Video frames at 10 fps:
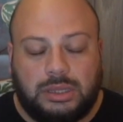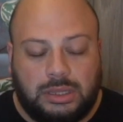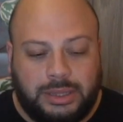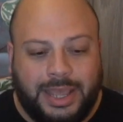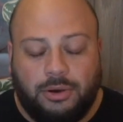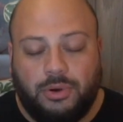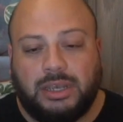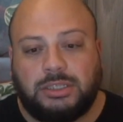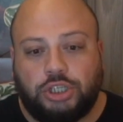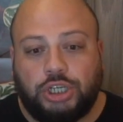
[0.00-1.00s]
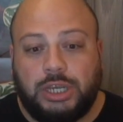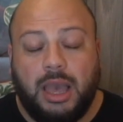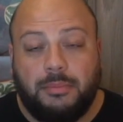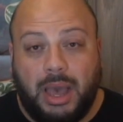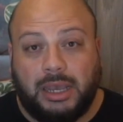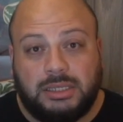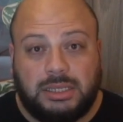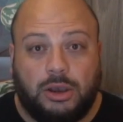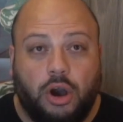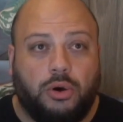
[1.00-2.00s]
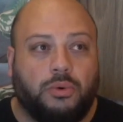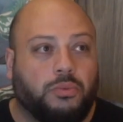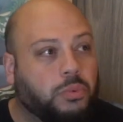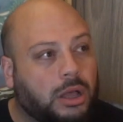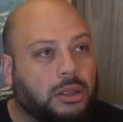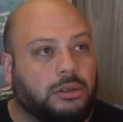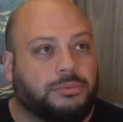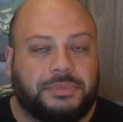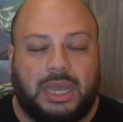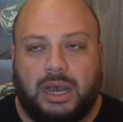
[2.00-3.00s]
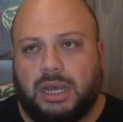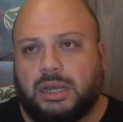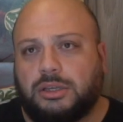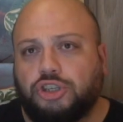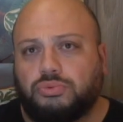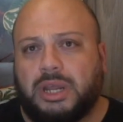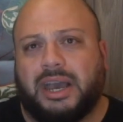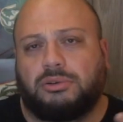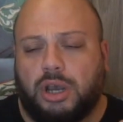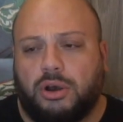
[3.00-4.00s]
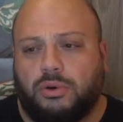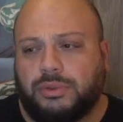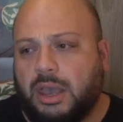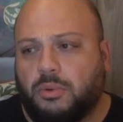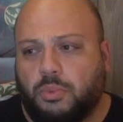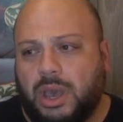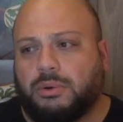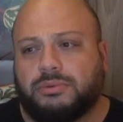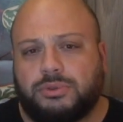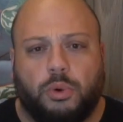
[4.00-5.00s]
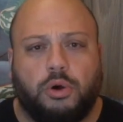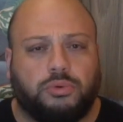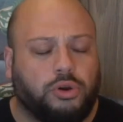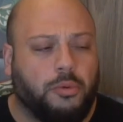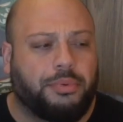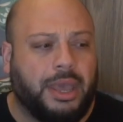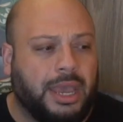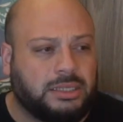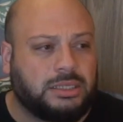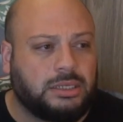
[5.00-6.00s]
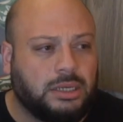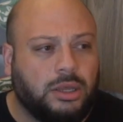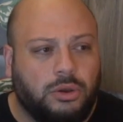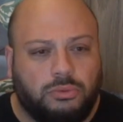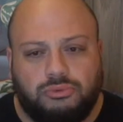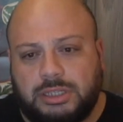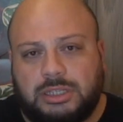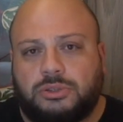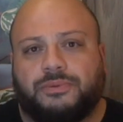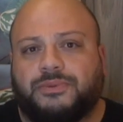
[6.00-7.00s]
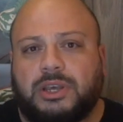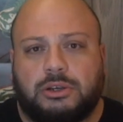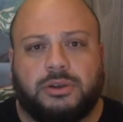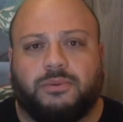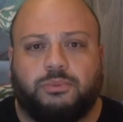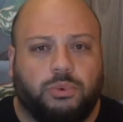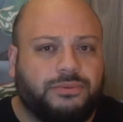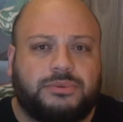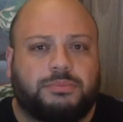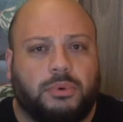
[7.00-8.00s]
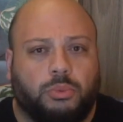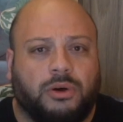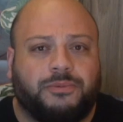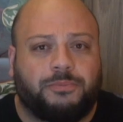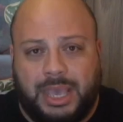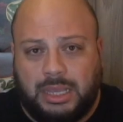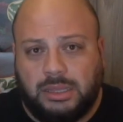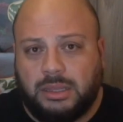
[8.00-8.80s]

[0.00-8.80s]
Now, as a GM, I could say, oh, well, you now know that werewolves won't run into fields of wolfbane